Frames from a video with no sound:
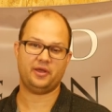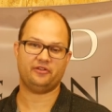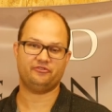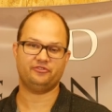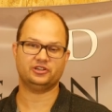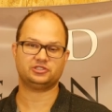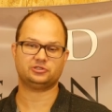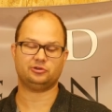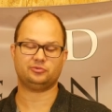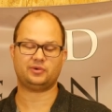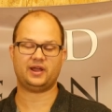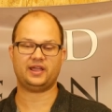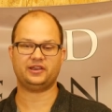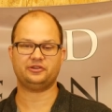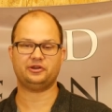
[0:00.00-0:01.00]
beneficial,
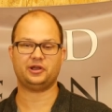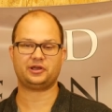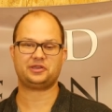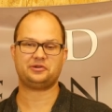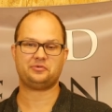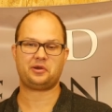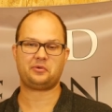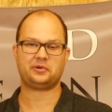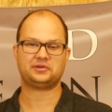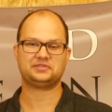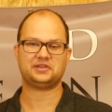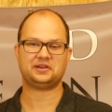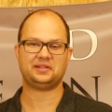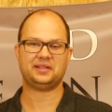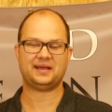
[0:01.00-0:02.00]
right? You're not going to want to wear
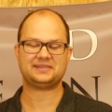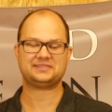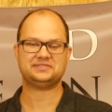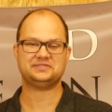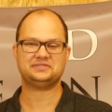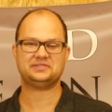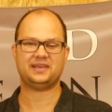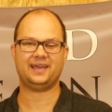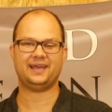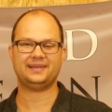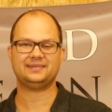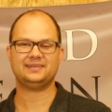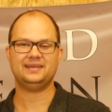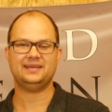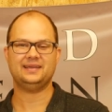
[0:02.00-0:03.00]
sunglasses
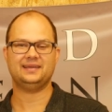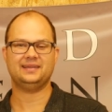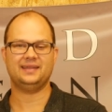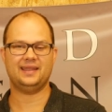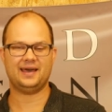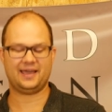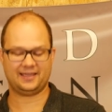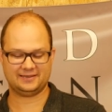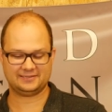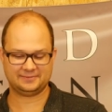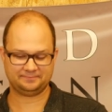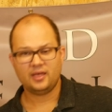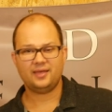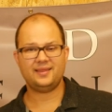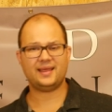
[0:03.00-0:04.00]
at night.
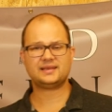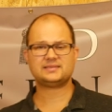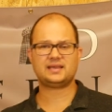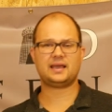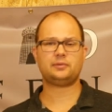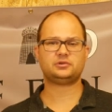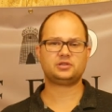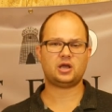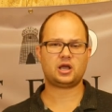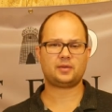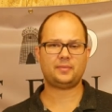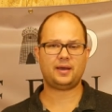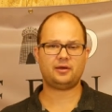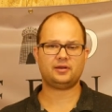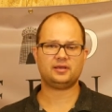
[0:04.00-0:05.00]
the next thing I would talk
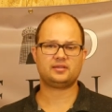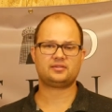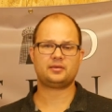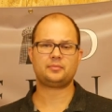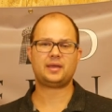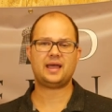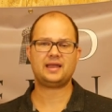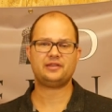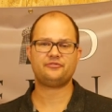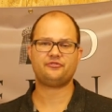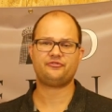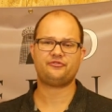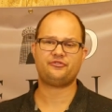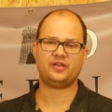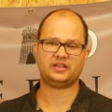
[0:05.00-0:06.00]
about is some kind
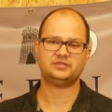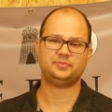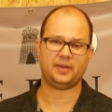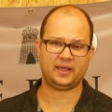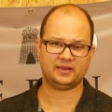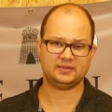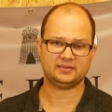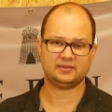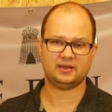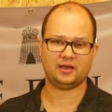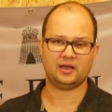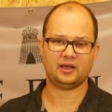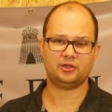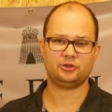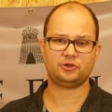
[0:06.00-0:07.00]
of face paint.
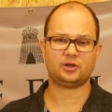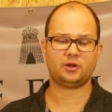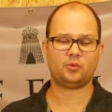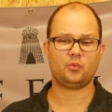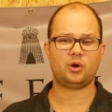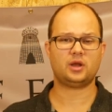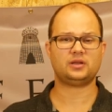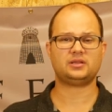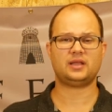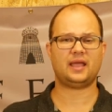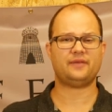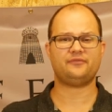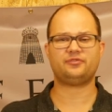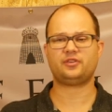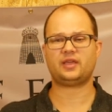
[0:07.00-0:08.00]
Uh, you're going to want to
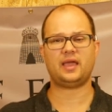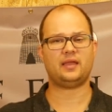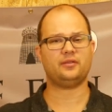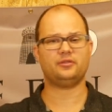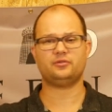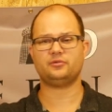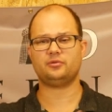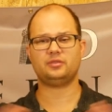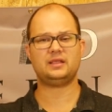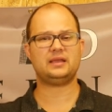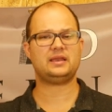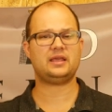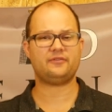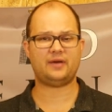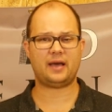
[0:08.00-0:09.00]
have again
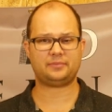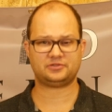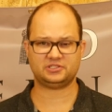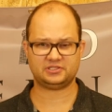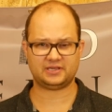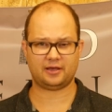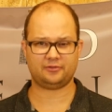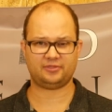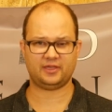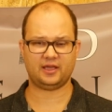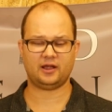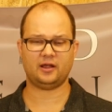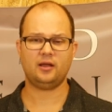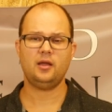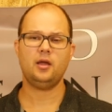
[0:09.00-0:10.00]
litany of options out
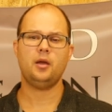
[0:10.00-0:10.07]
there